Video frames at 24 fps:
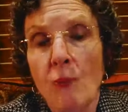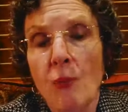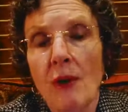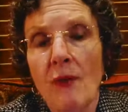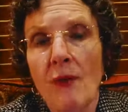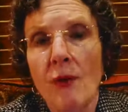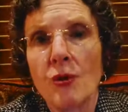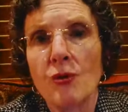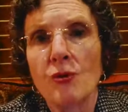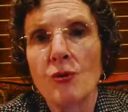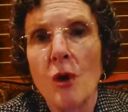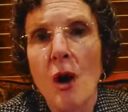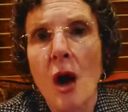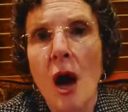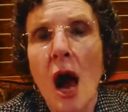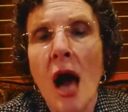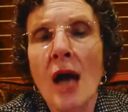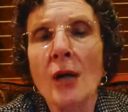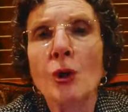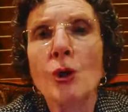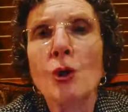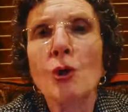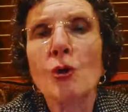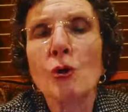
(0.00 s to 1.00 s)
one of those
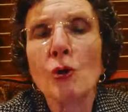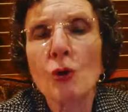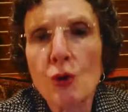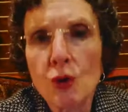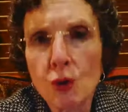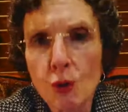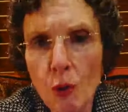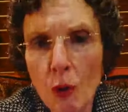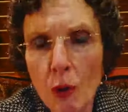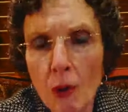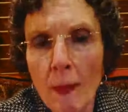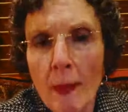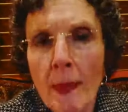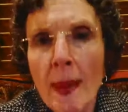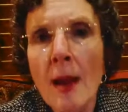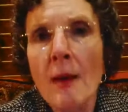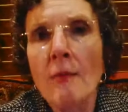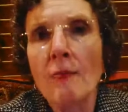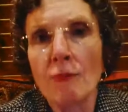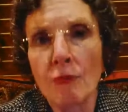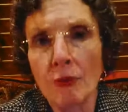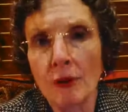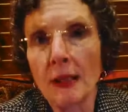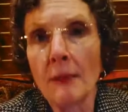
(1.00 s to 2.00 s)
unusual,
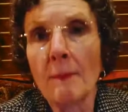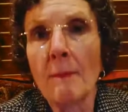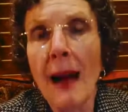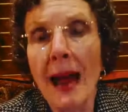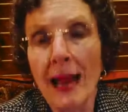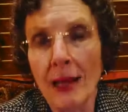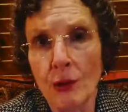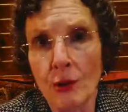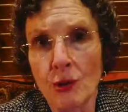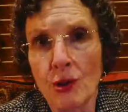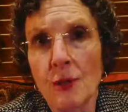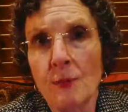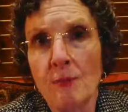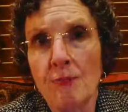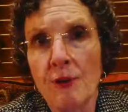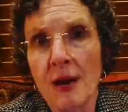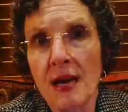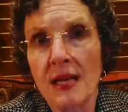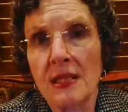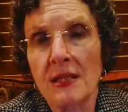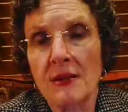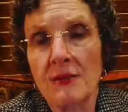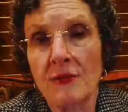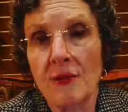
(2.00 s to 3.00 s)
really
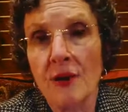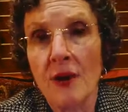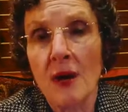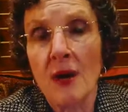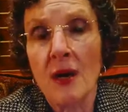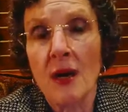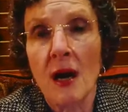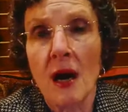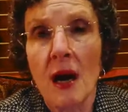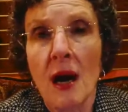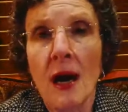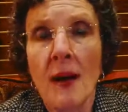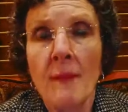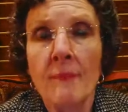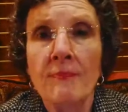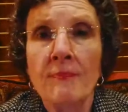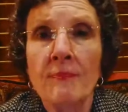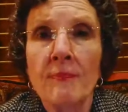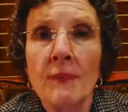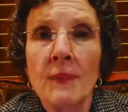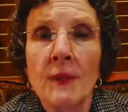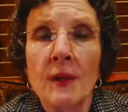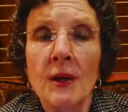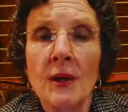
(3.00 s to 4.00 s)
myelosuppressive um,
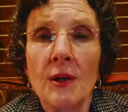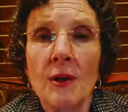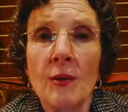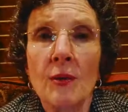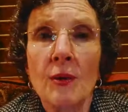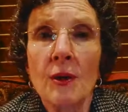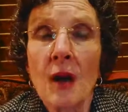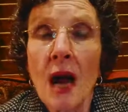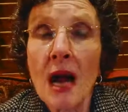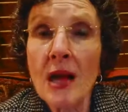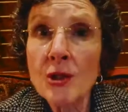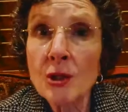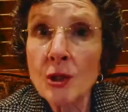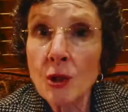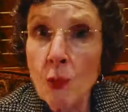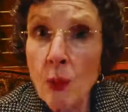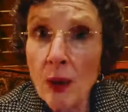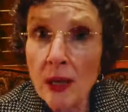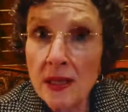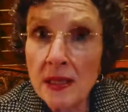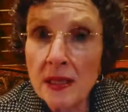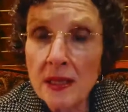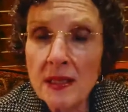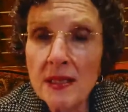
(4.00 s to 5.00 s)
you know,
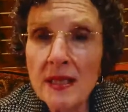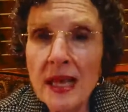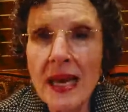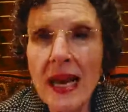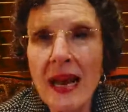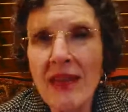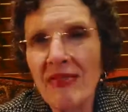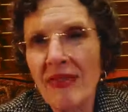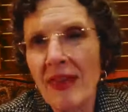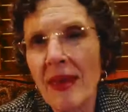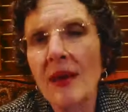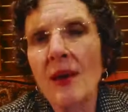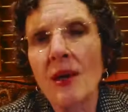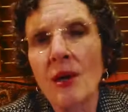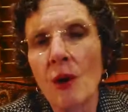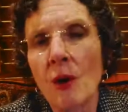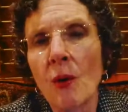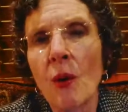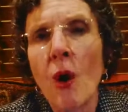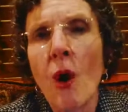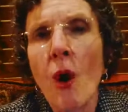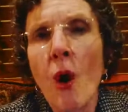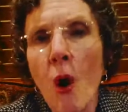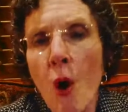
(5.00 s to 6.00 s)
consequences, then I think, you
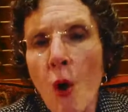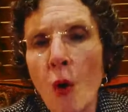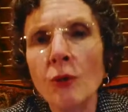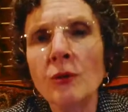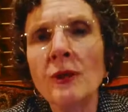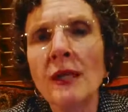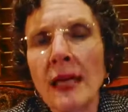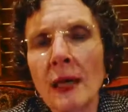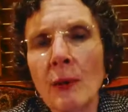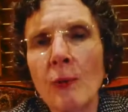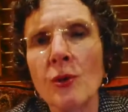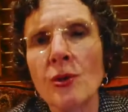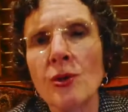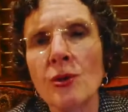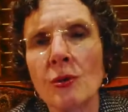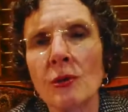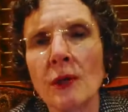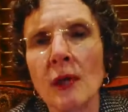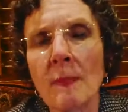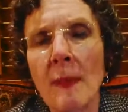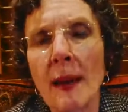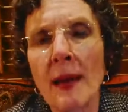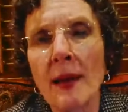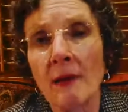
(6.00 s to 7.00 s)
know, holding it would
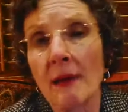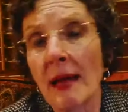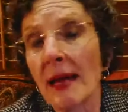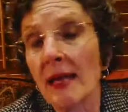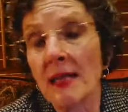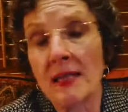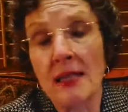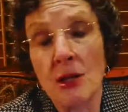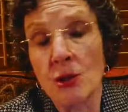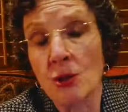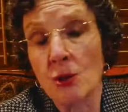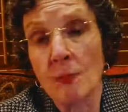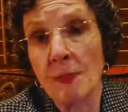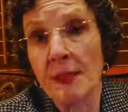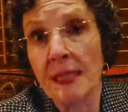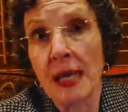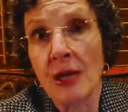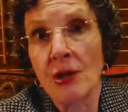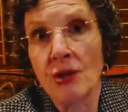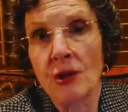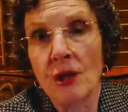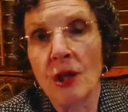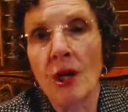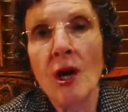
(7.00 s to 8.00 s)
certainly make a lot of sense or
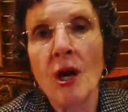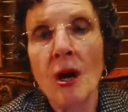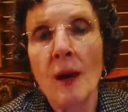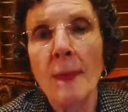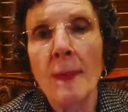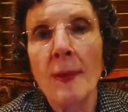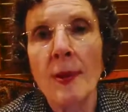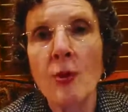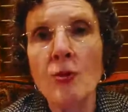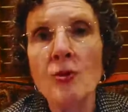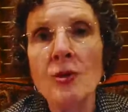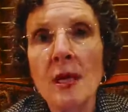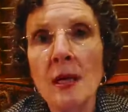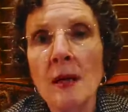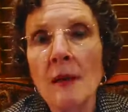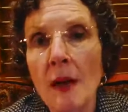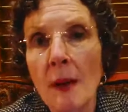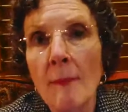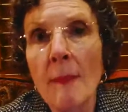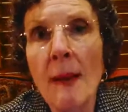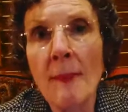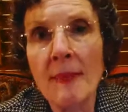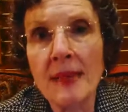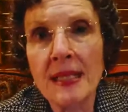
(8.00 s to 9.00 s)
potentially using
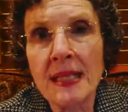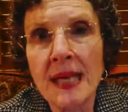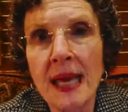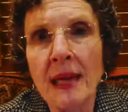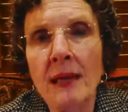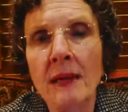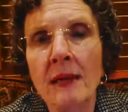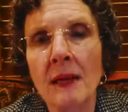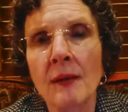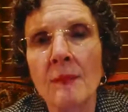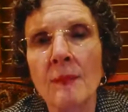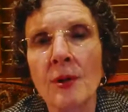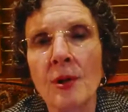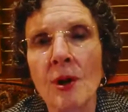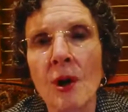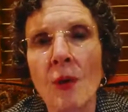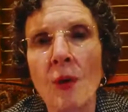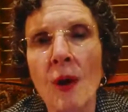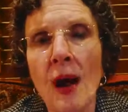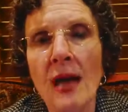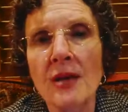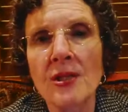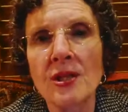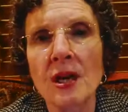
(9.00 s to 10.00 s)
abemaciclib, you know,
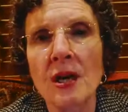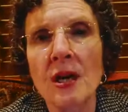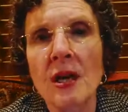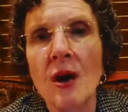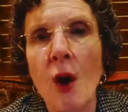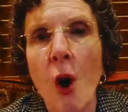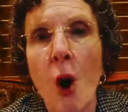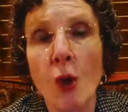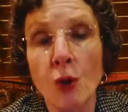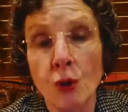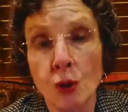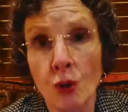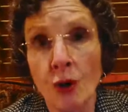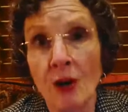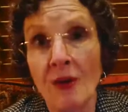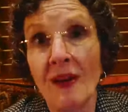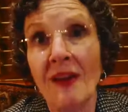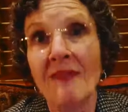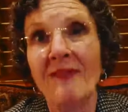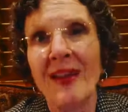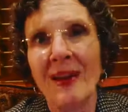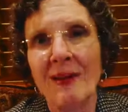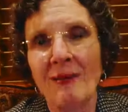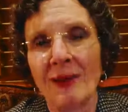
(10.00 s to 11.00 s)
as an alternative
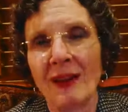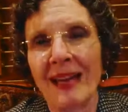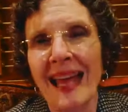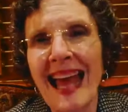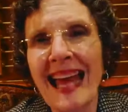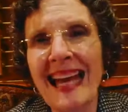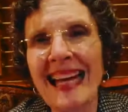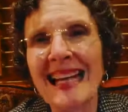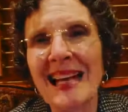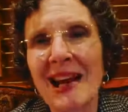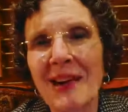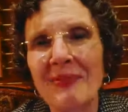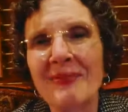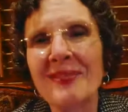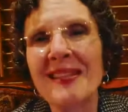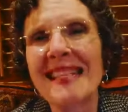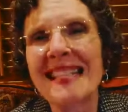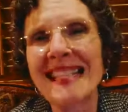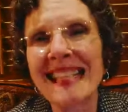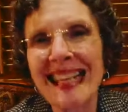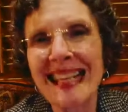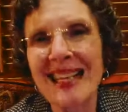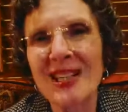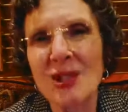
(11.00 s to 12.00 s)
if they really had enough
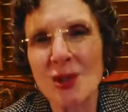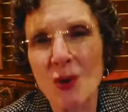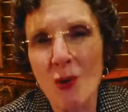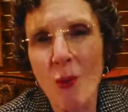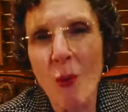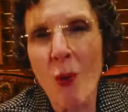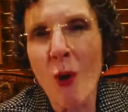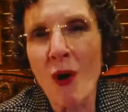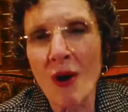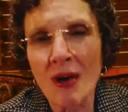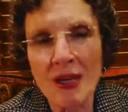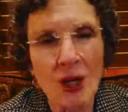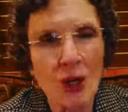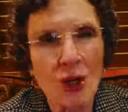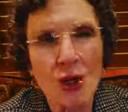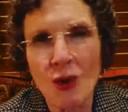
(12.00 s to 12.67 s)
disease to warrant it.